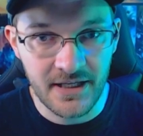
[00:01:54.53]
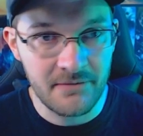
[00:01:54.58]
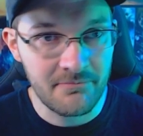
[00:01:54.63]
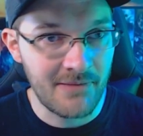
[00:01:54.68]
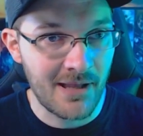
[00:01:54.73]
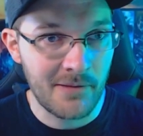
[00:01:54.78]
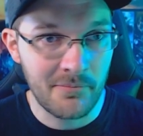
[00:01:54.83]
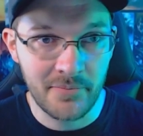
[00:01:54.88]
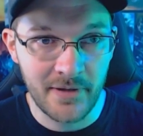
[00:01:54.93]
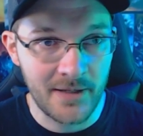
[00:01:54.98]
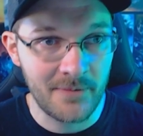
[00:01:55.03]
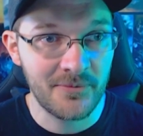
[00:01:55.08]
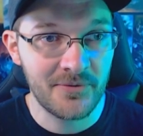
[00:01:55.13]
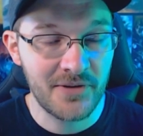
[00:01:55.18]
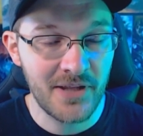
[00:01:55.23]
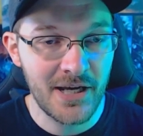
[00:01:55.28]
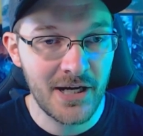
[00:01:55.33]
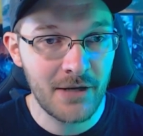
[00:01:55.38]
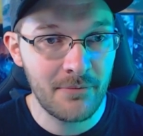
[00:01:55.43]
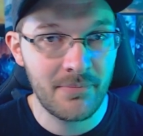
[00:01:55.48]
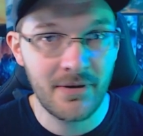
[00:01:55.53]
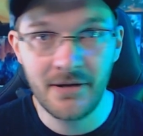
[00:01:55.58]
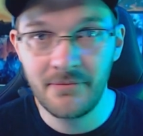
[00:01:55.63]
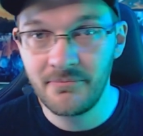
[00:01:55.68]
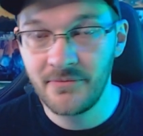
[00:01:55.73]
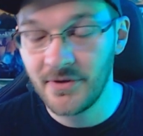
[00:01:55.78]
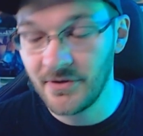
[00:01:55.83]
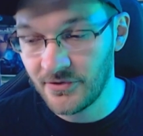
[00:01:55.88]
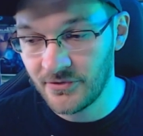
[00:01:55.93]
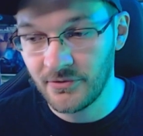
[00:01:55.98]
like Team Slayer,
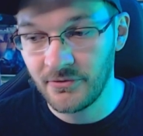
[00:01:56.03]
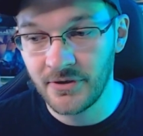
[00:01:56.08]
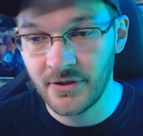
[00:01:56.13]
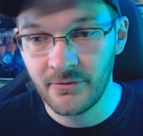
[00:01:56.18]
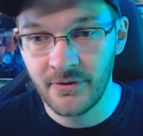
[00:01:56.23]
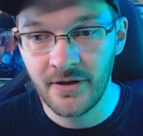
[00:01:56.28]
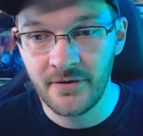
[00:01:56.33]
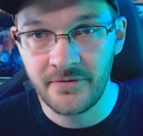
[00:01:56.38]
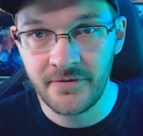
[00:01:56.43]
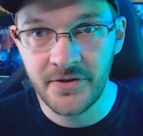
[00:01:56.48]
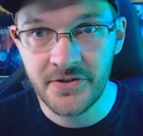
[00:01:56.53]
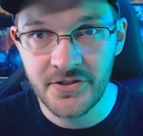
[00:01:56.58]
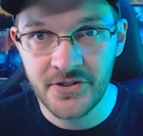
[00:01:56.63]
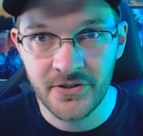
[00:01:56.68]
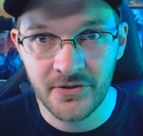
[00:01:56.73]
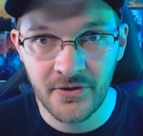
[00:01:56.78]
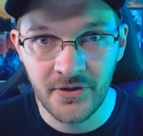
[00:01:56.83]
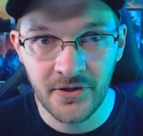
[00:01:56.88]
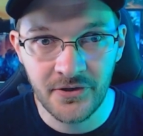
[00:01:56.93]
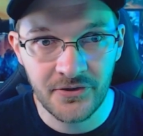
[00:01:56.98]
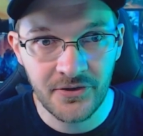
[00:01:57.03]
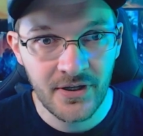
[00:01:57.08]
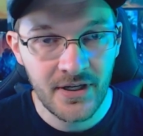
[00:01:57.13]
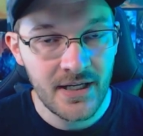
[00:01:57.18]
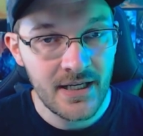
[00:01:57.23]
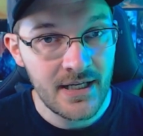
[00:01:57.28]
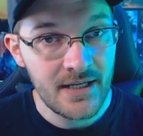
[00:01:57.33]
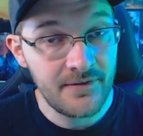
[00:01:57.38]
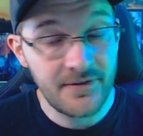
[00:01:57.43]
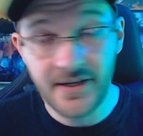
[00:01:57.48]
but they're throwing around fusion coils.
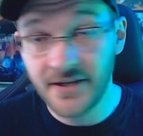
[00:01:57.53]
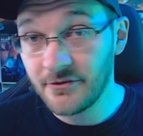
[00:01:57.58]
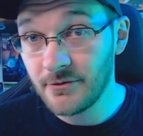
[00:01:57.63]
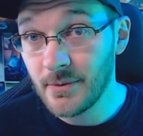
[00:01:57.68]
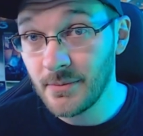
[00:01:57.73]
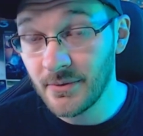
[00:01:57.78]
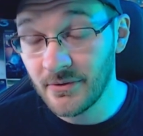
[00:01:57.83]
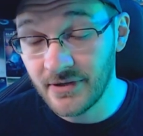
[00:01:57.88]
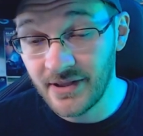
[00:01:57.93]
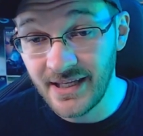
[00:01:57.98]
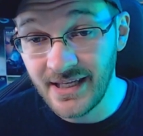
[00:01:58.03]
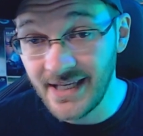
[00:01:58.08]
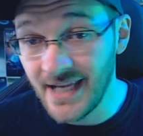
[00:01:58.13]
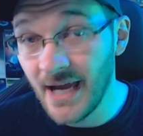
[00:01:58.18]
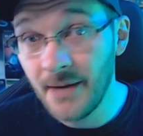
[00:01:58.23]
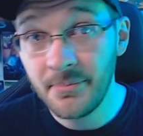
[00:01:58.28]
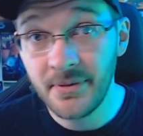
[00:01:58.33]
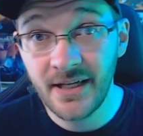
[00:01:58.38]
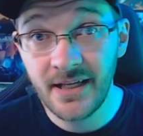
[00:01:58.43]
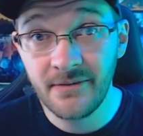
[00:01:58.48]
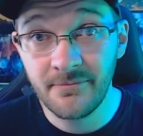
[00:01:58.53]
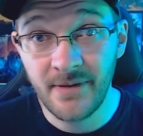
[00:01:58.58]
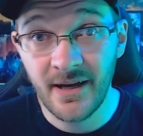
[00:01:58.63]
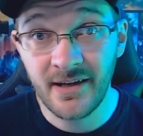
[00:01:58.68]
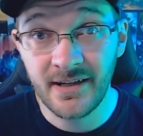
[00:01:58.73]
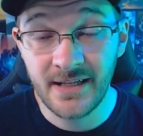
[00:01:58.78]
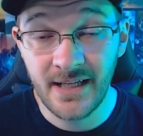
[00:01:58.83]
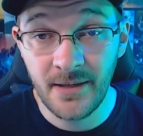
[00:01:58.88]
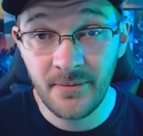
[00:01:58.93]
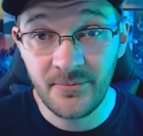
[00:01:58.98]
If you guys remember the Yappening
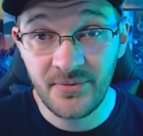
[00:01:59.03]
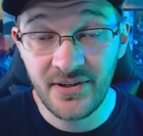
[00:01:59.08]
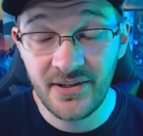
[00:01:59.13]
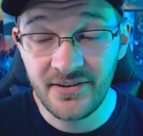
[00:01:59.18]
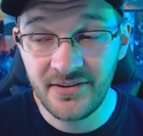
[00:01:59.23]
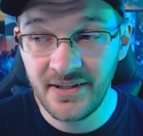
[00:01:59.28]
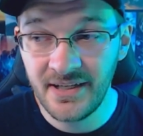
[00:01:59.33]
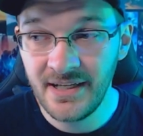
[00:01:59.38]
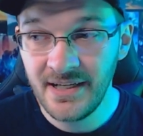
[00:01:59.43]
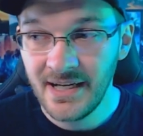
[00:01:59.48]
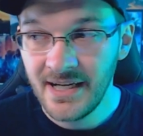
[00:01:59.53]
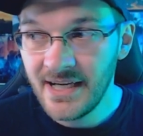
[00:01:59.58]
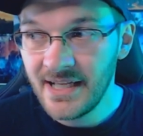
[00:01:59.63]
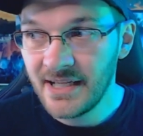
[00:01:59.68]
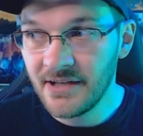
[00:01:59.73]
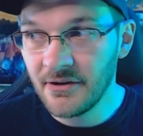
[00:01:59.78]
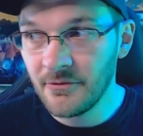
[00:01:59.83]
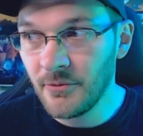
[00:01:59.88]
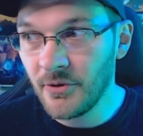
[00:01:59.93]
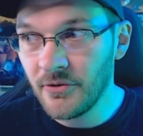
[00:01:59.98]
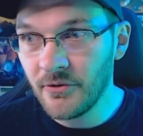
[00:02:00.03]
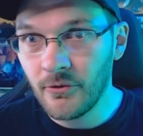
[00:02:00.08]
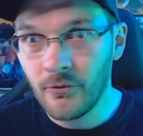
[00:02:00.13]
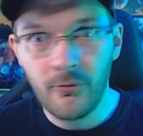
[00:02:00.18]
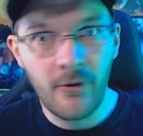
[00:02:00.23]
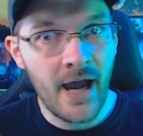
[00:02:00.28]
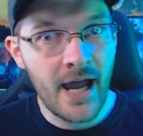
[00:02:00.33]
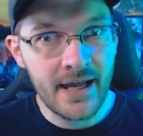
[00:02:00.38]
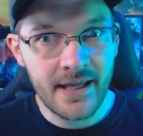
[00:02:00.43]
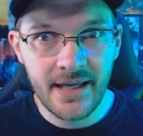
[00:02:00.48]
back in MCC, they were more
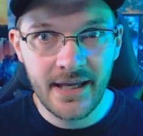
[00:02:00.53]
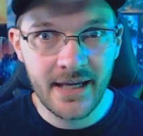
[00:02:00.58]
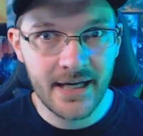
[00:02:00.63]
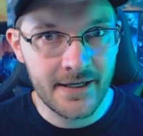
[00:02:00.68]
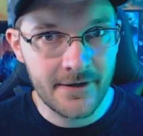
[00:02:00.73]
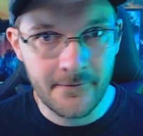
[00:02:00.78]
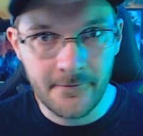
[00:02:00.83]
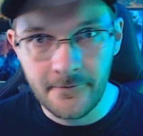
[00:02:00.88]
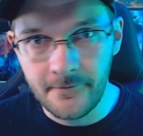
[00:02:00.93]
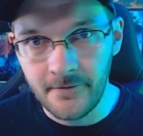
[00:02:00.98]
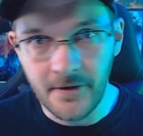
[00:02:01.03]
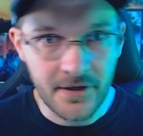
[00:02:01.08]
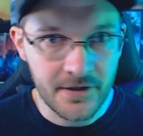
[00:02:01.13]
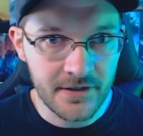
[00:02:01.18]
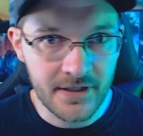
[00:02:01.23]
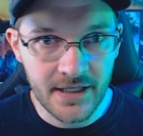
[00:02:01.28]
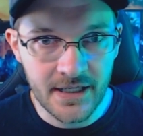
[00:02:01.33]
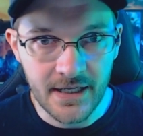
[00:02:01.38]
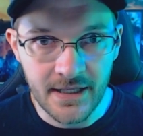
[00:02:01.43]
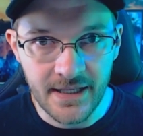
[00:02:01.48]
wacky, kind of fun kind of